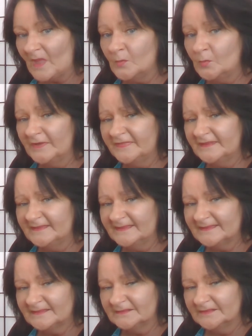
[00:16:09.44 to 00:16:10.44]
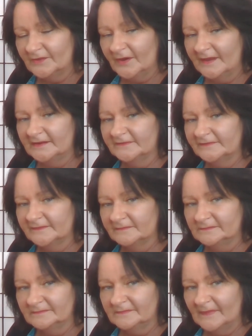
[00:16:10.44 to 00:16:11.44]
With this Nine of
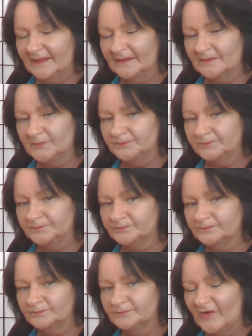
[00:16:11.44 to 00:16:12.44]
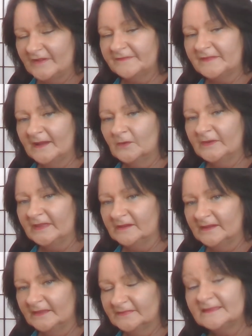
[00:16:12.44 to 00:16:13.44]
Raphael
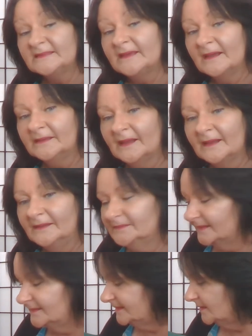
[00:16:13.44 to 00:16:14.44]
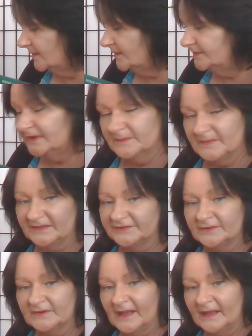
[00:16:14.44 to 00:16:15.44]
here in the Star card, and that's the only
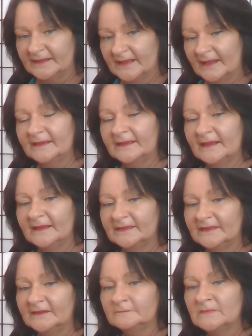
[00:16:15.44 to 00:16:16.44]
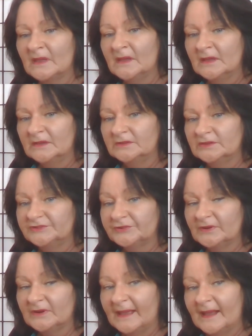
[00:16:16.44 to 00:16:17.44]
major arcana card here, you
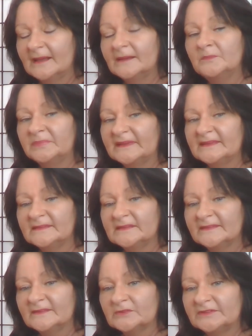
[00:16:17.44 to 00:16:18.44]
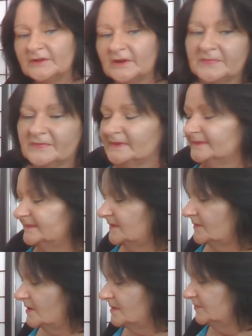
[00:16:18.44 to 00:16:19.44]
truly are blessed sort of type thing.
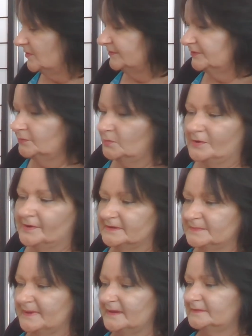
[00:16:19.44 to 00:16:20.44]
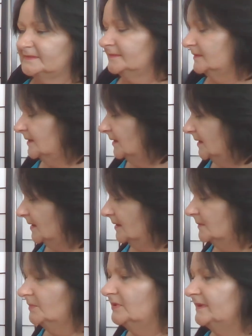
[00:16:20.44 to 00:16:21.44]
So I'm not too worried about
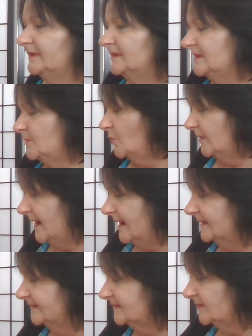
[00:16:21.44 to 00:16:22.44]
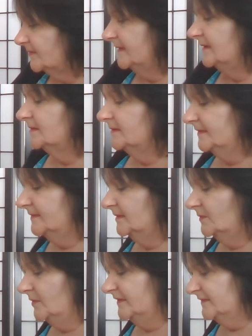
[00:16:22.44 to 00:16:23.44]
pulling any more cards on that. I
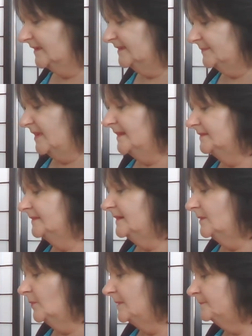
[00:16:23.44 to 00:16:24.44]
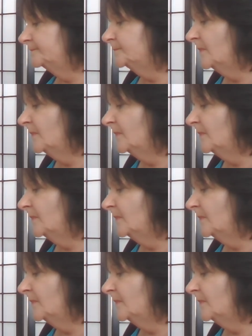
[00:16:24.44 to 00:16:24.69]
think we've explained that one.